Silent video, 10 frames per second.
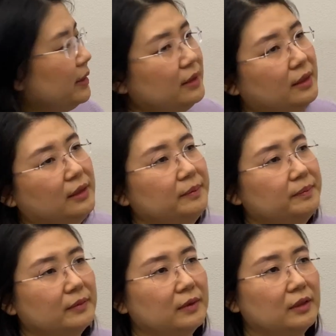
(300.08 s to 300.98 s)
in a
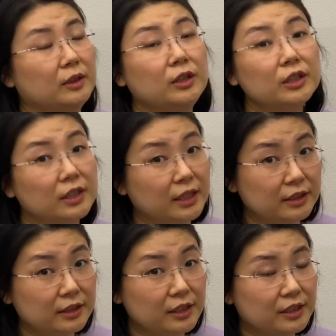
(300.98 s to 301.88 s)
good
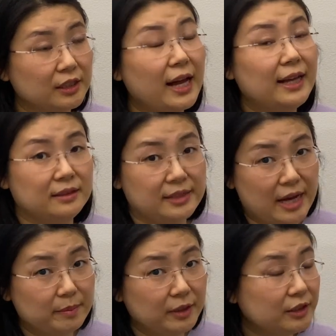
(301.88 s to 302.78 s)
condition and
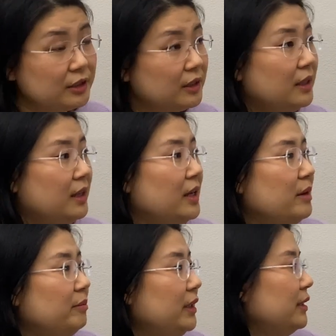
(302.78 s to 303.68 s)
damaged,
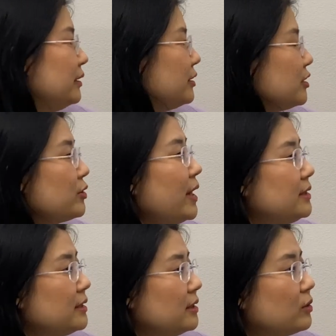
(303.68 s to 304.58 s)
meaning the
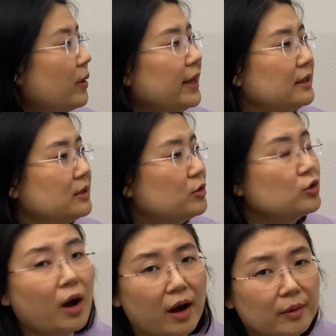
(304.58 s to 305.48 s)
strength is quite
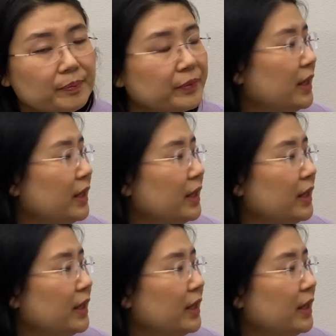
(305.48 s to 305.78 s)
strong.